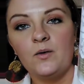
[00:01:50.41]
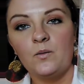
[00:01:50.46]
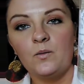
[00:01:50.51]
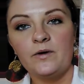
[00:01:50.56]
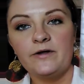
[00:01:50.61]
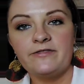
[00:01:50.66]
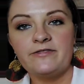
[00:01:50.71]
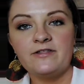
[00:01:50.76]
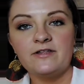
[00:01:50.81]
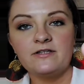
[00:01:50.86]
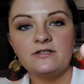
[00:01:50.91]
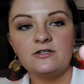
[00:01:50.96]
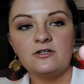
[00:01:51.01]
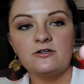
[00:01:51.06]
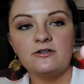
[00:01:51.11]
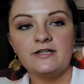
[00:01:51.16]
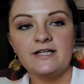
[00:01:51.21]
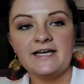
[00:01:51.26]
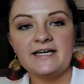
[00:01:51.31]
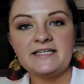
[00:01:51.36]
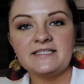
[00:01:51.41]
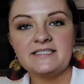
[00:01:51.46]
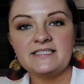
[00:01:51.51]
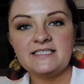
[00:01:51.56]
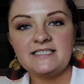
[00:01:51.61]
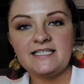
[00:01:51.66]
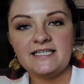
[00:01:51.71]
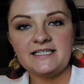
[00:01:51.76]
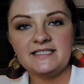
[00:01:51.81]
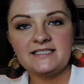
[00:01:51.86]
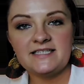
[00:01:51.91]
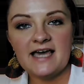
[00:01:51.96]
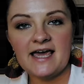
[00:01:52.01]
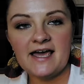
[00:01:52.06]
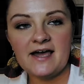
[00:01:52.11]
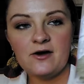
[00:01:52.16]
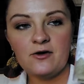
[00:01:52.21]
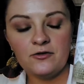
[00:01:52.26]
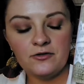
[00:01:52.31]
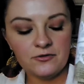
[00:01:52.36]
with the little lace
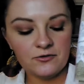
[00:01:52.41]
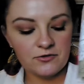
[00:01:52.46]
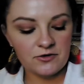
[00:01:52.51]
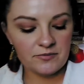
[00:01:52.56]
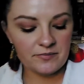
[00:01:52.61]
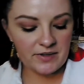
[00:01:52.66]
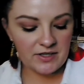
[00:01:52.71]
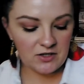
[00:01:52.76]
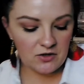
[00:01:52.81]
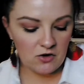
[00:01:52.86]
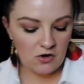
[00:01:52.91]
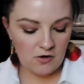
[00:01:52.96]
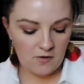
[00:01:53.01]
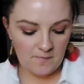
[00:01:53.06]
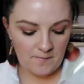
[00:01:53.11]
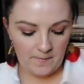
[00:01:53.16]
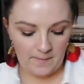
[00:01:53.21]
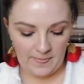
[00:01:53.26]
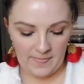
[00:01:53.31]
detail through the middle.